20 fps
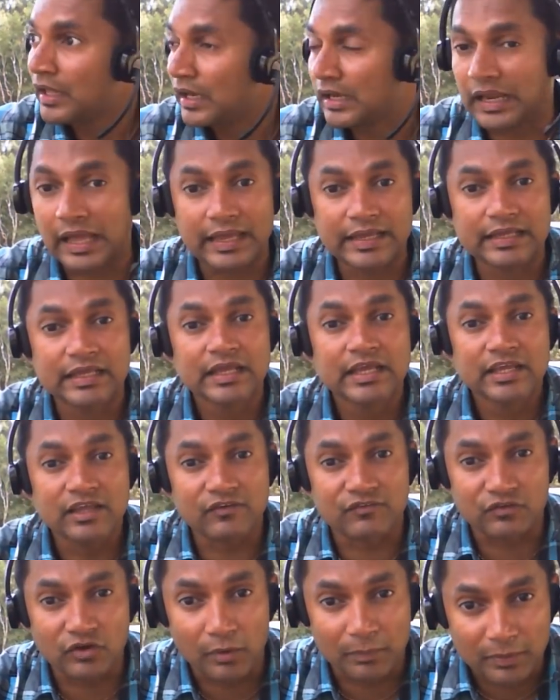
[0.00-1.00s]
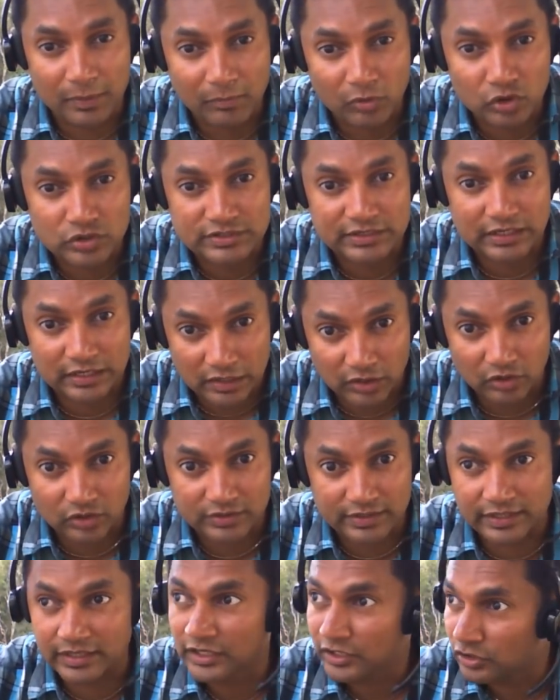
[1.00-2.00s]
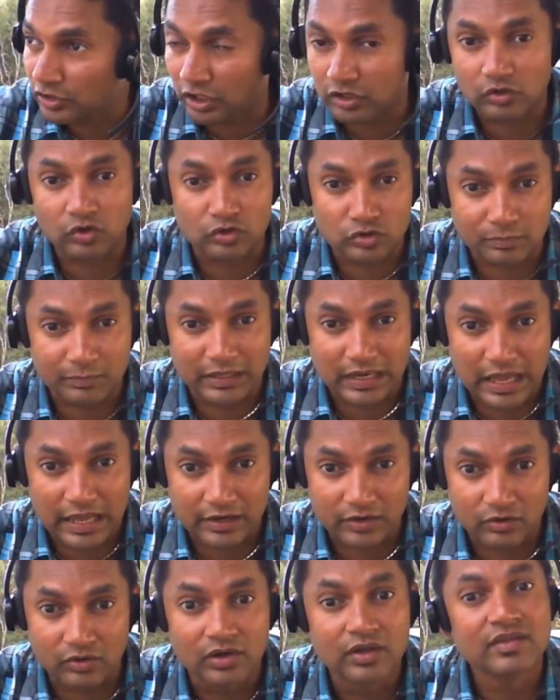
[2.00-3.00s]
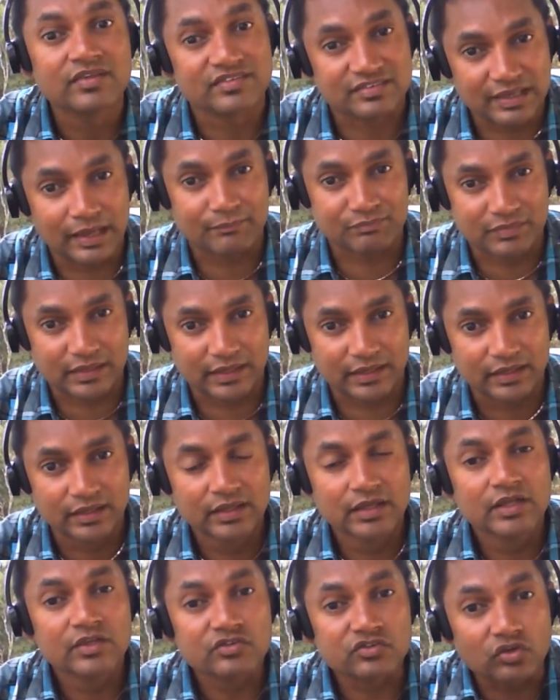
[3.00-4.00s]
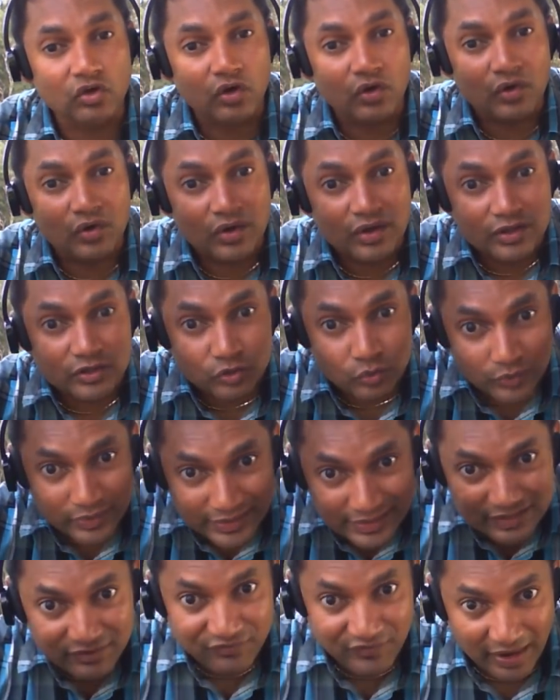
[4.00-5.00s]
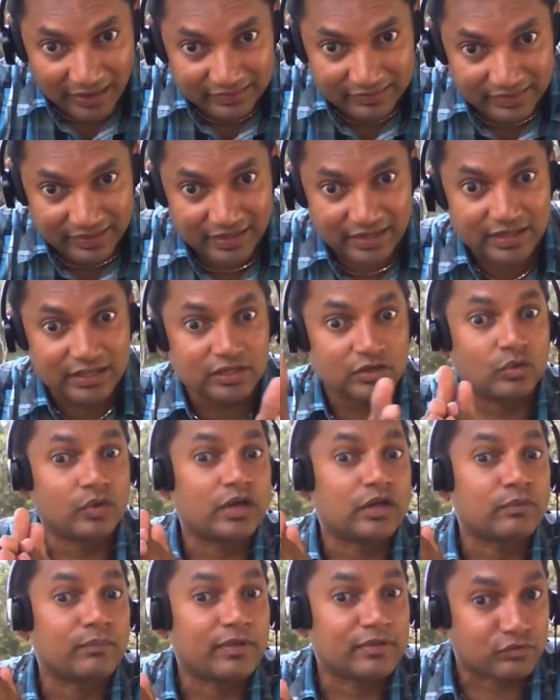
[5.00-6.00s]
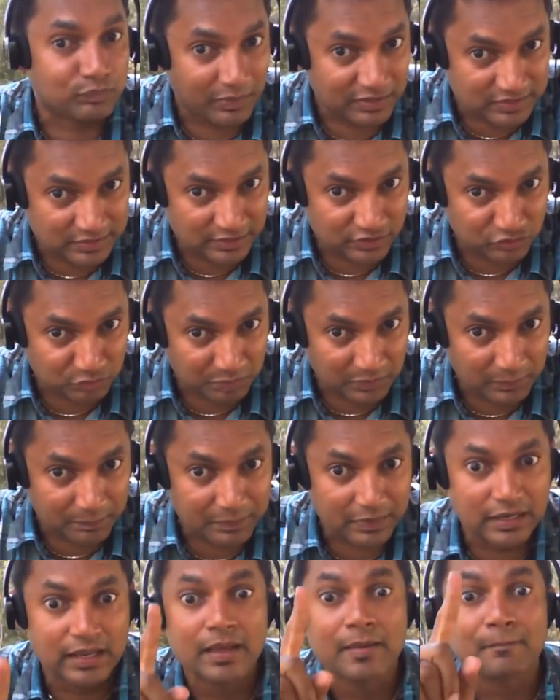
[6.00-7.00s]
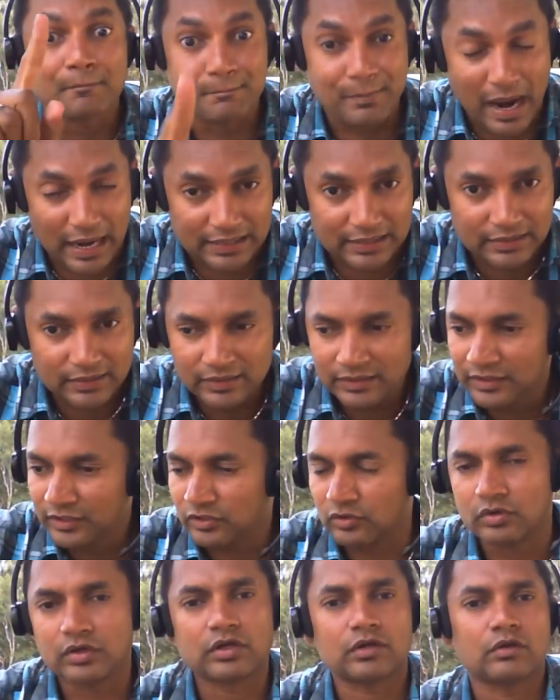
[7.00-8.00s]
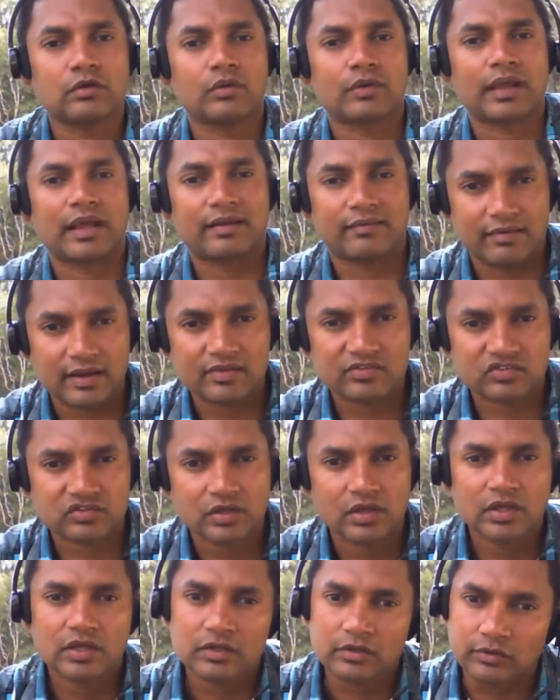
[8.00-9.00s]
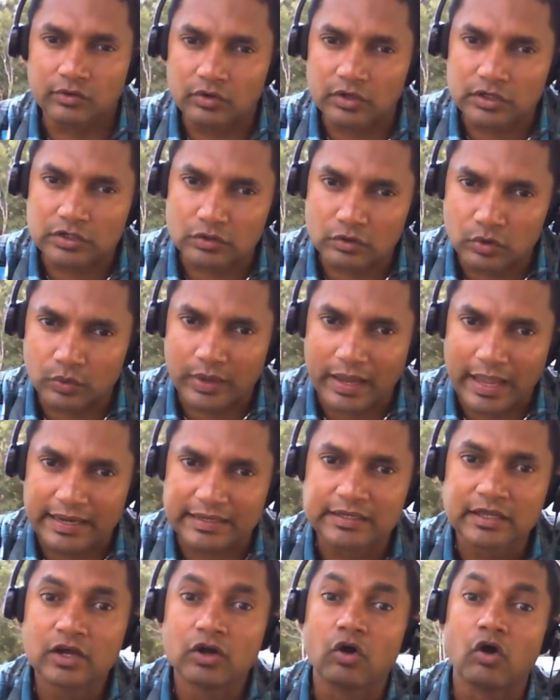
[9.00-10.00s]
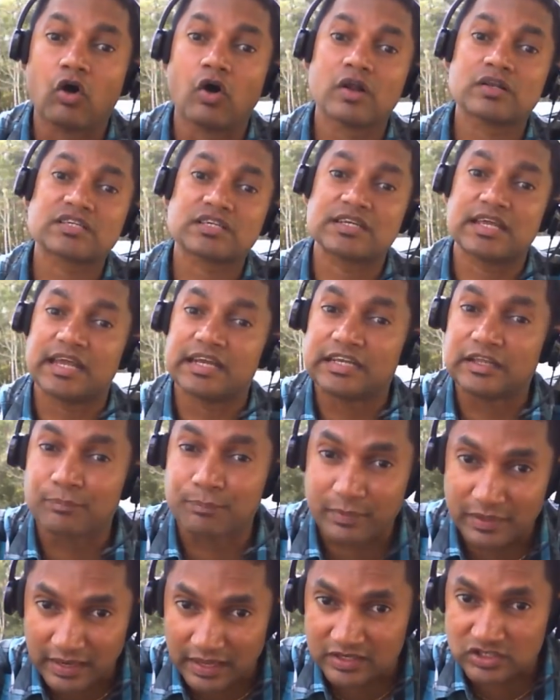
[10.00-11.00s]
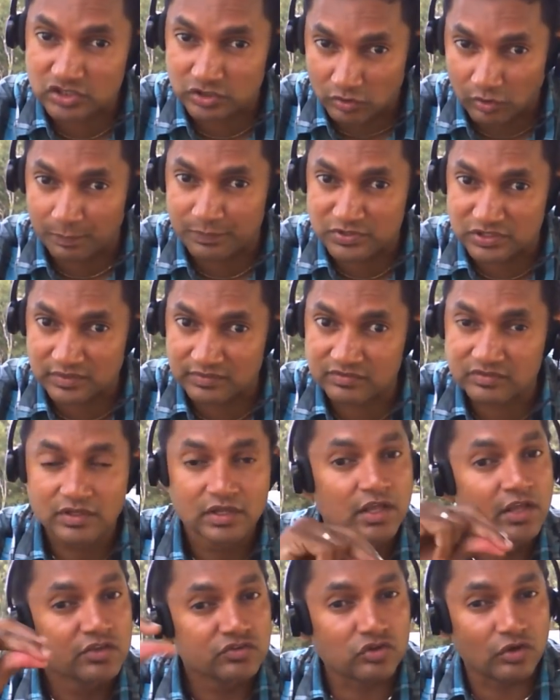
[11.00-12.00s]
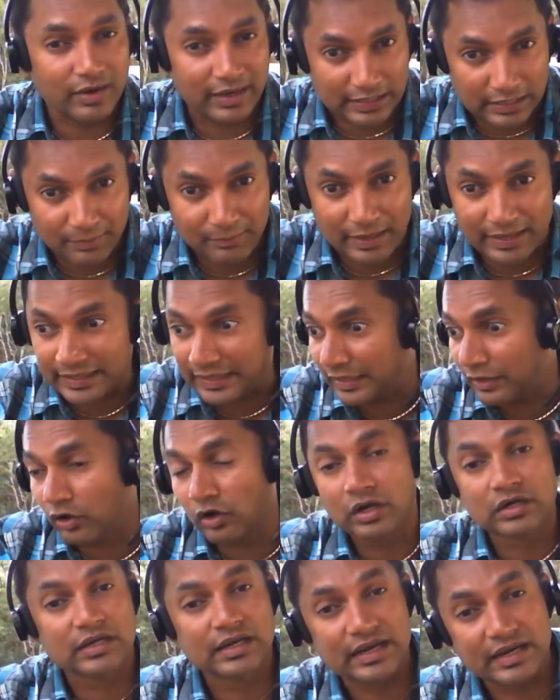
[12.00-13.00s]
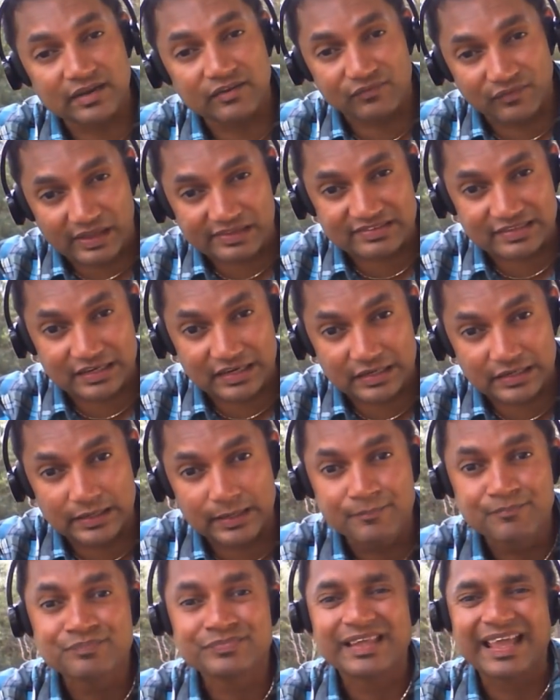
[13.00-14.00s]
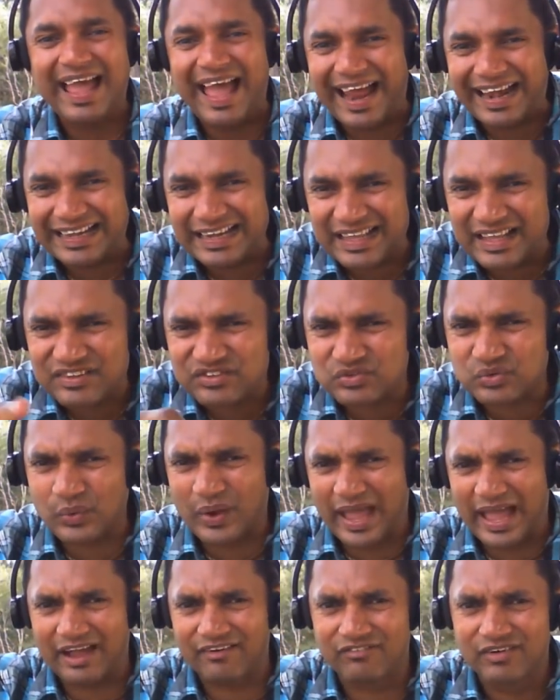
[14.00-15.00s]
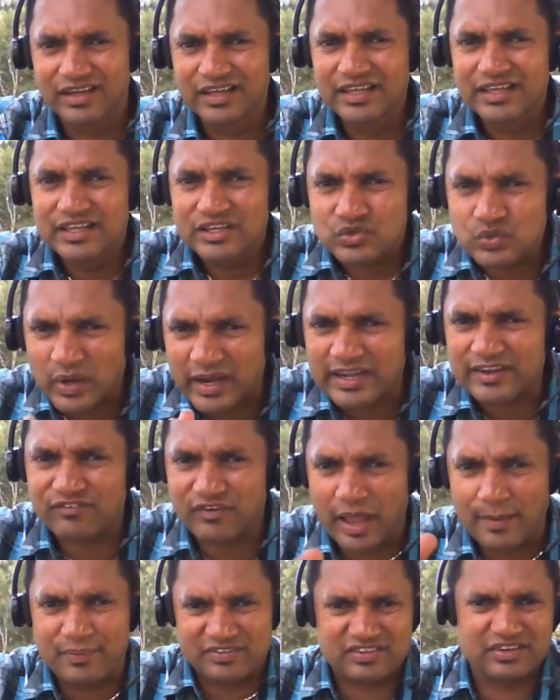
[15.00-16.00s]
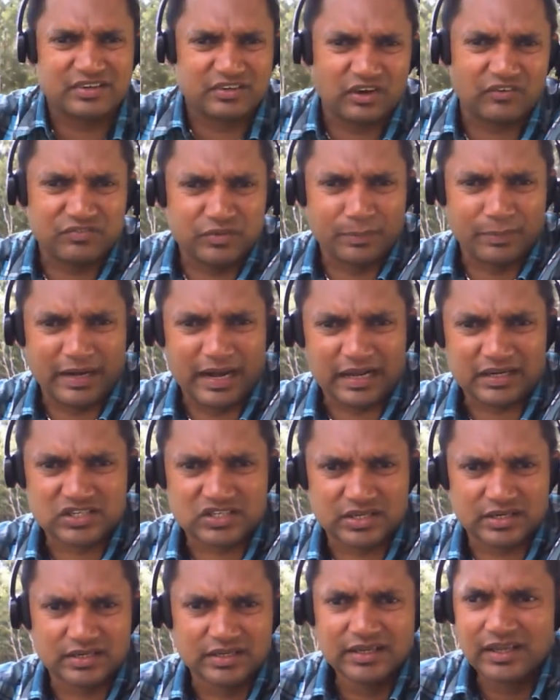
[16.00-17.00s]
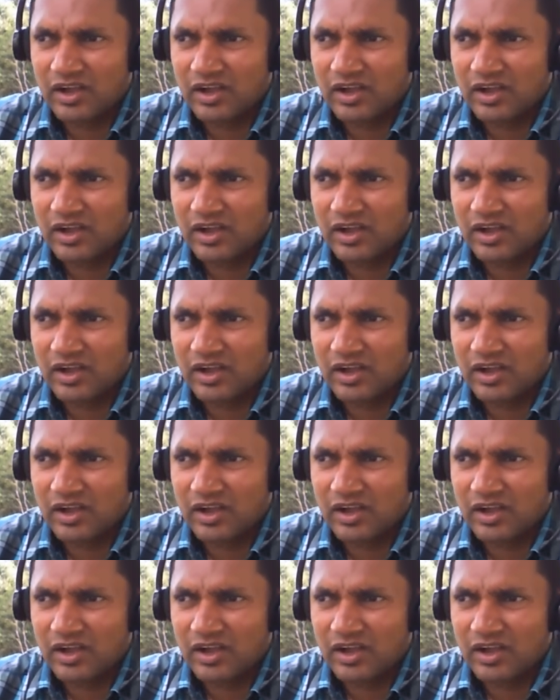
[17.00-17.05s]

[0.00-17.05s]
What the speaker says: Like if you are promoting clothing, you have to go to Milano, same thing. So you need a factory, you need to be specialist people. But you need to look at risk, you need to look at alternative production options. So recommend an alternative facility, at least to have 25% of the production.